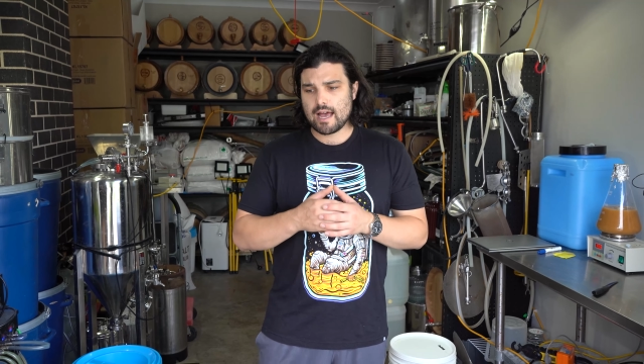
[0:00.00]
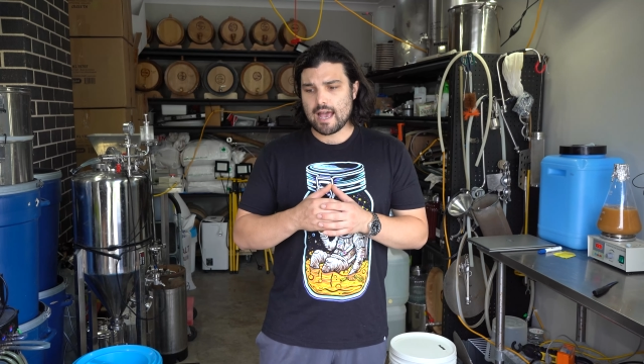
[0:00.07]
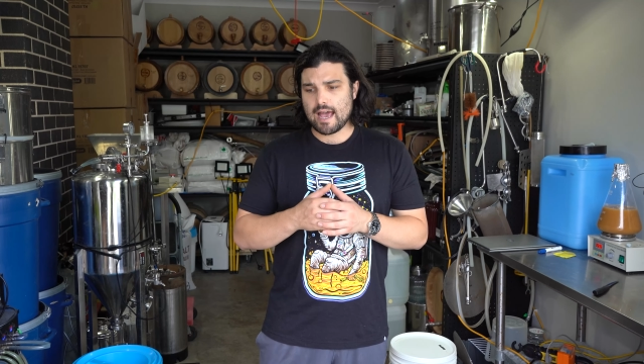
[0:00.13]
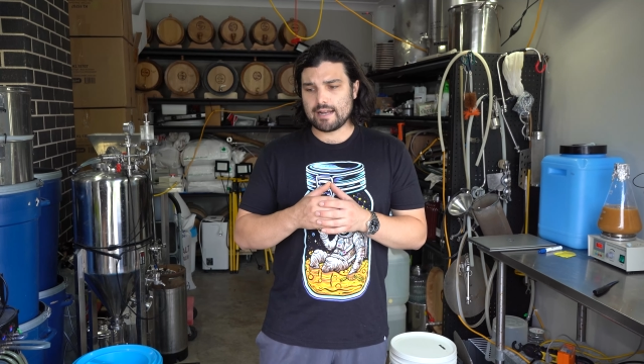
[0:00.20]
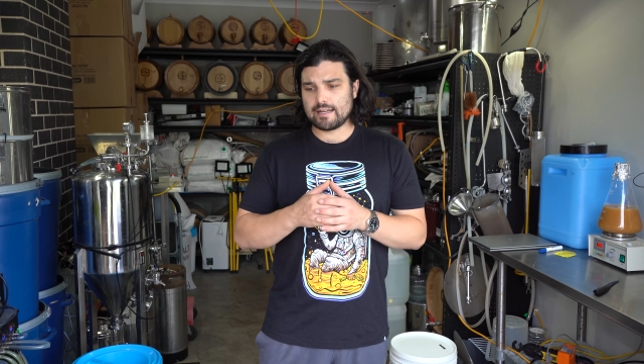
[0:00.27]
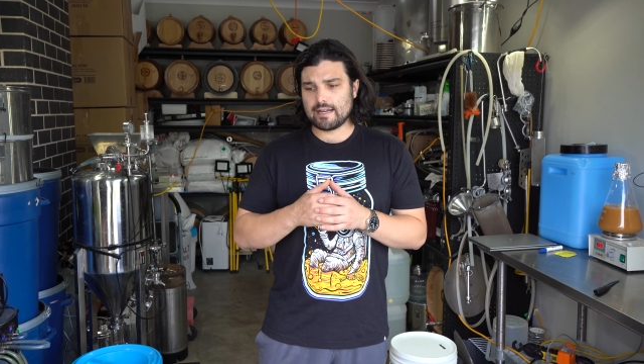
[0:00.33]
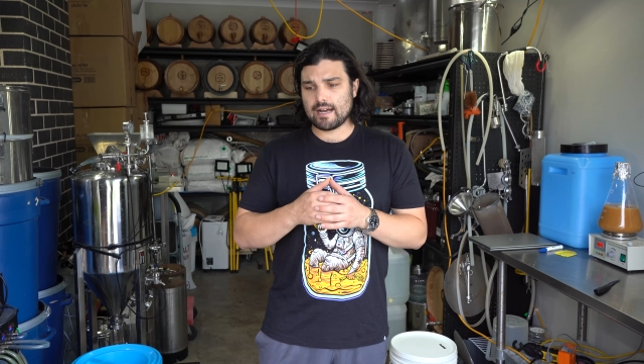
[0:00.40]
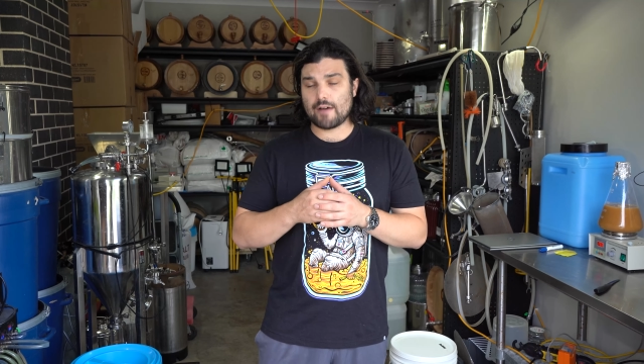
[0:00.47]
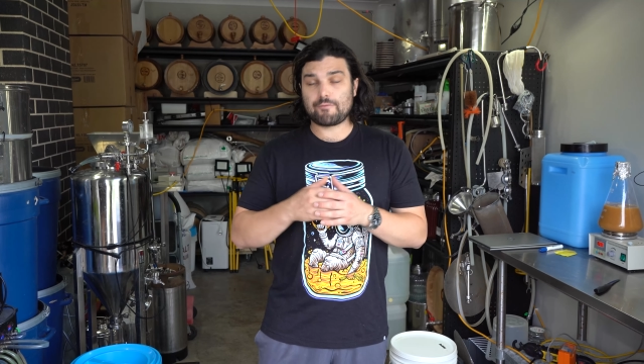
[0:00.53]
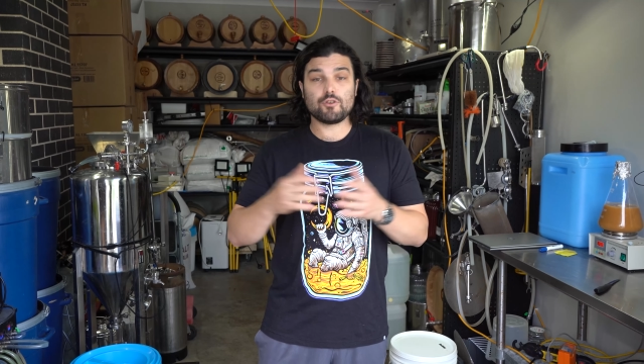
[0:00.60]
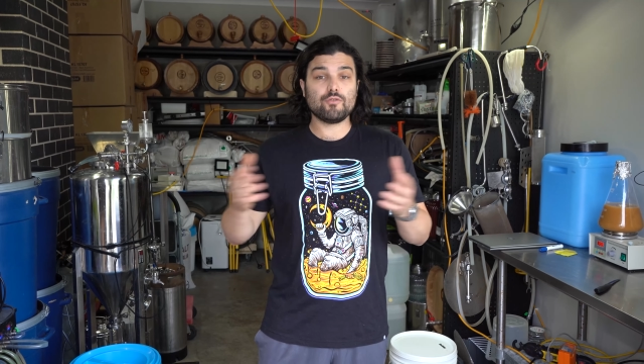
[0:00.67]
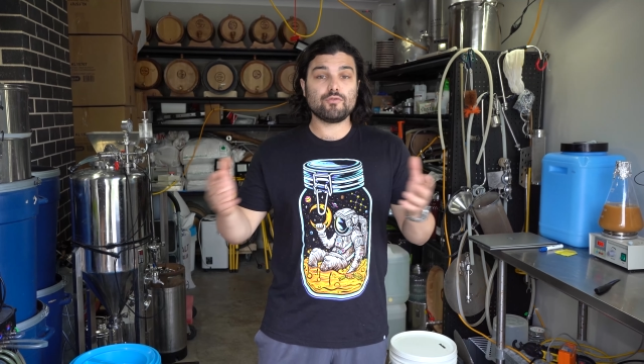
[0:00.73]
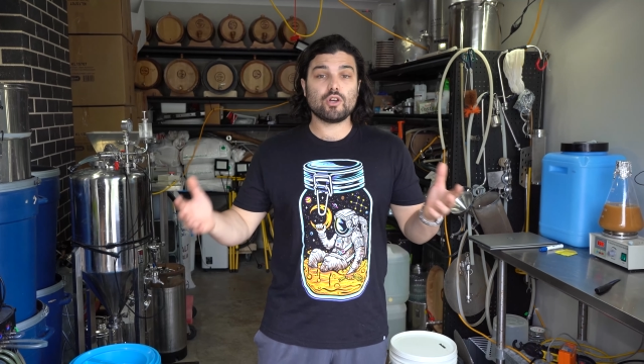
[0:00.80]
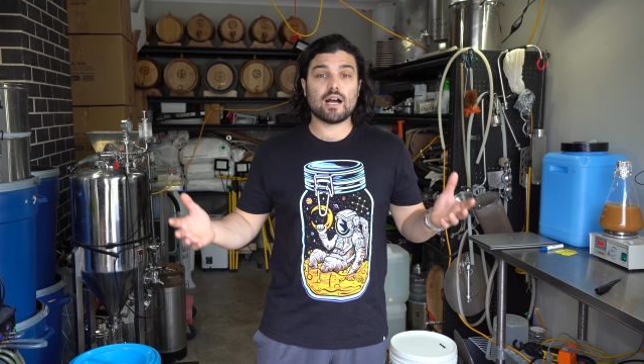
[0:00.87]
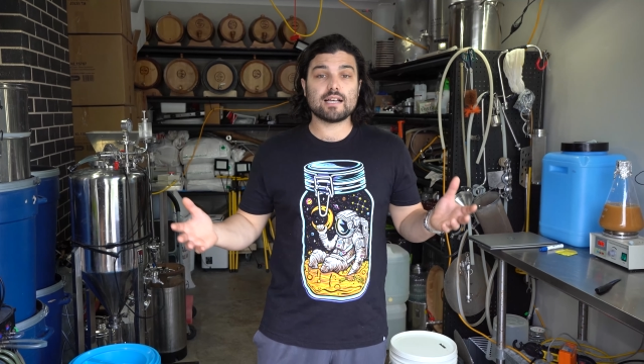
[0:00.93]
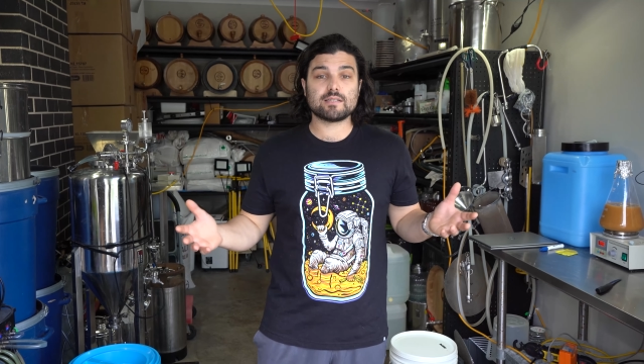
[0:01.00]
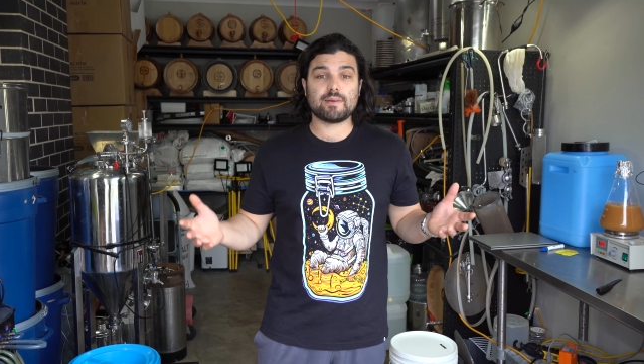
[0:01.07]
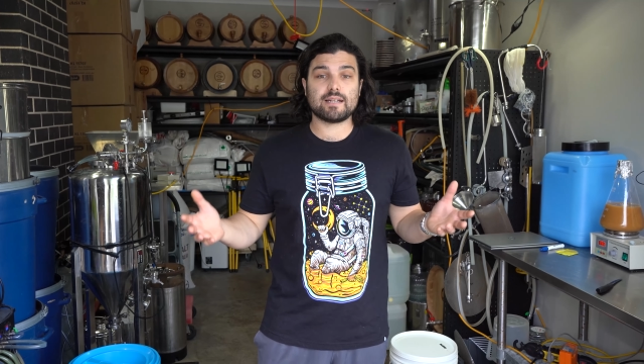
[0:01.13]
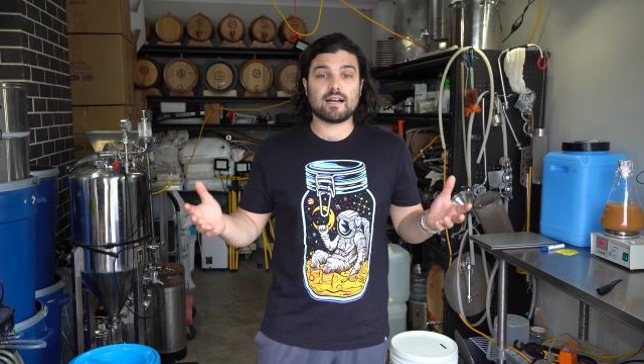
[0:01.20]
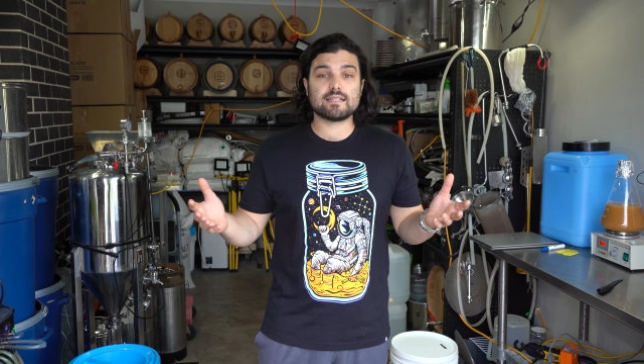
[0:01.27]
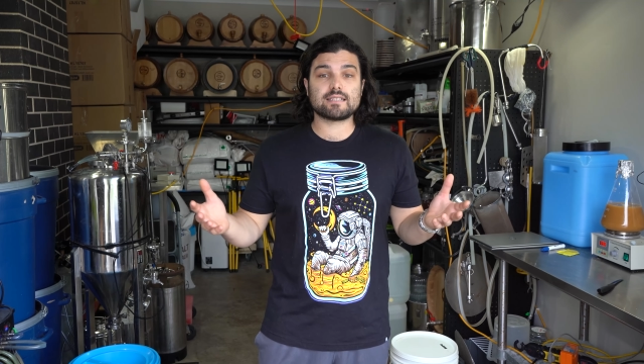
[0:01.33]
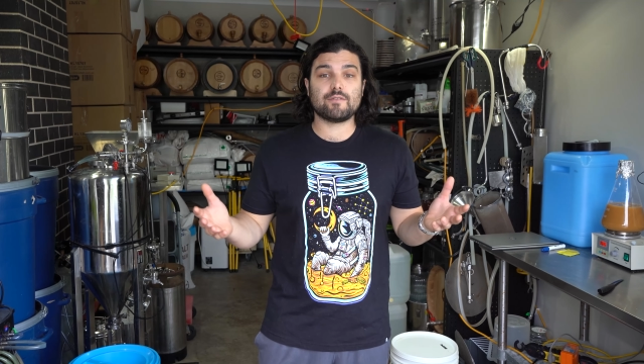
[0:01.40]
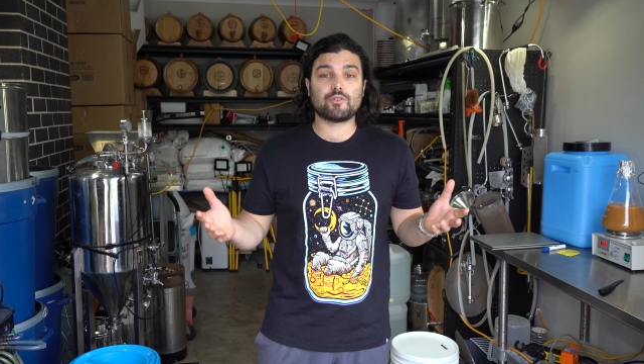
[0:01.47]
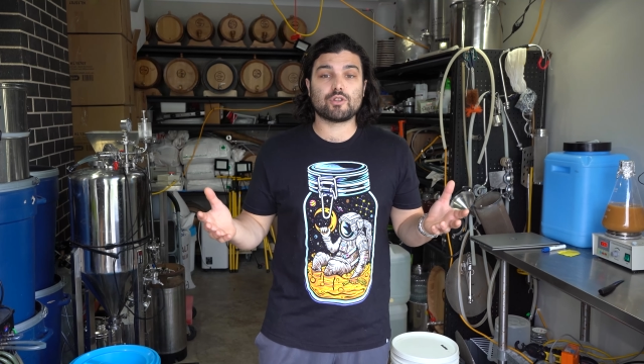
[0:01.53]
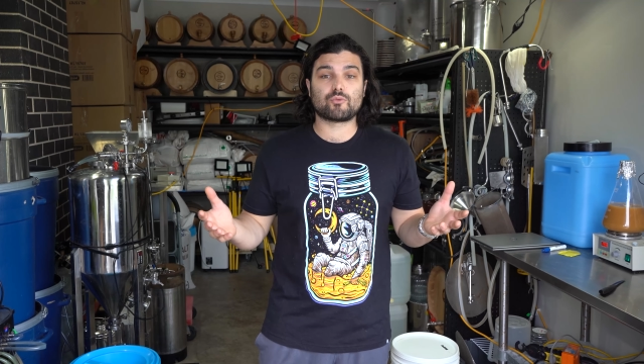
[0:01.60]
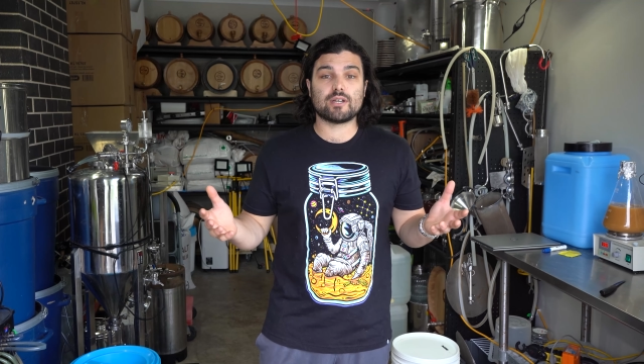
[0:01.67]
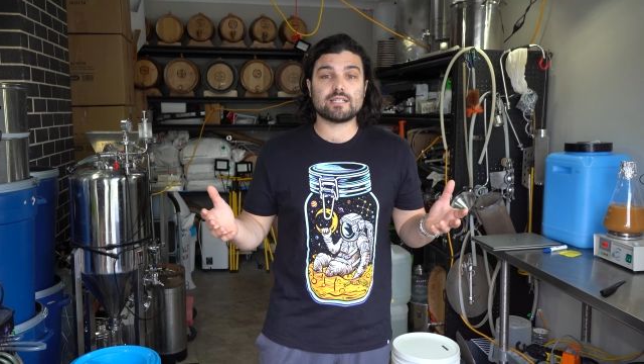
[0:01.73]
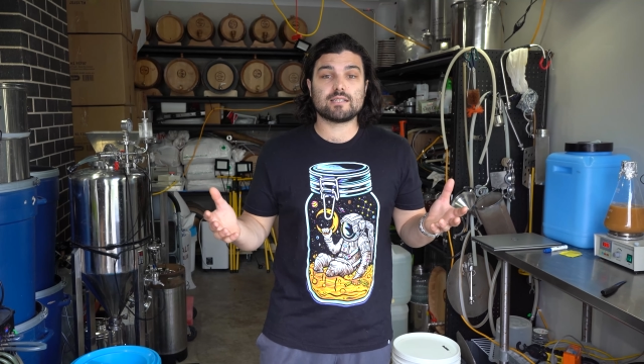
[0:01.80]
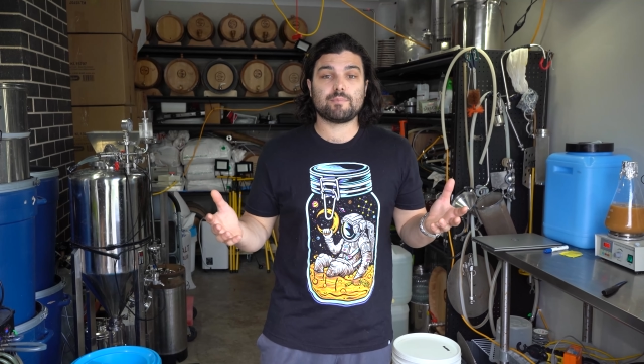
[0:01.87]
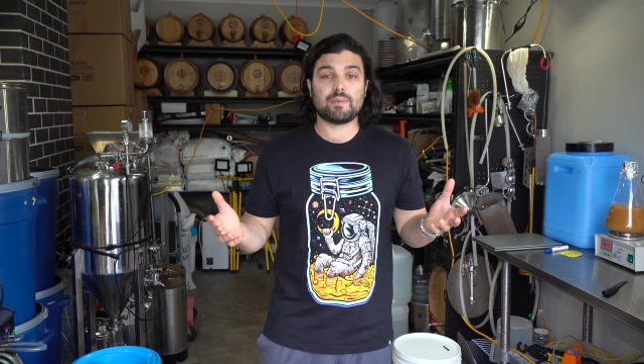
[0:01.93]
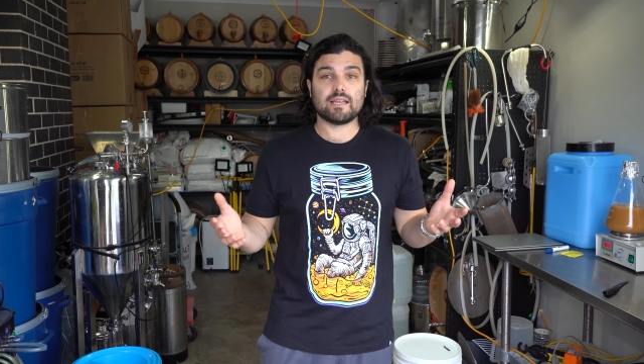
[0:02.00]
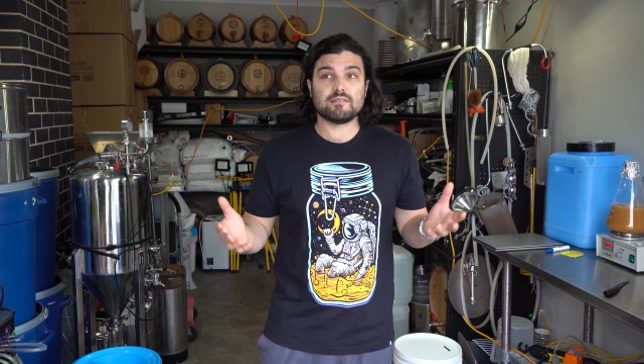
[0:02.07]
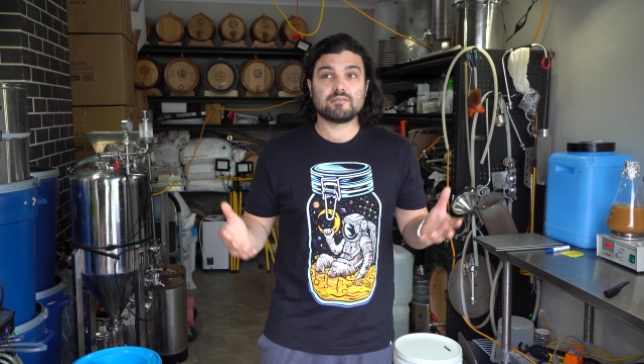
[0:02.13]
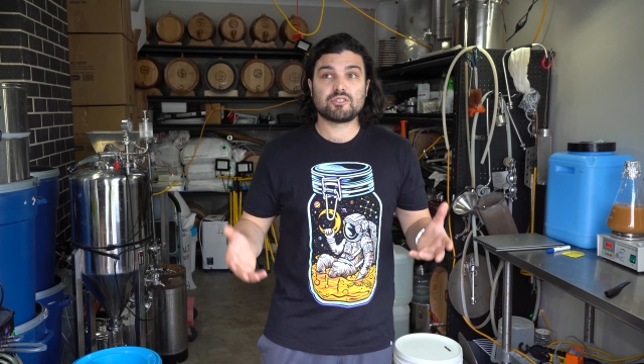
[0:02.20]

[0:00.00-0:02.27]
And a few of you guys have been asking for the recipe.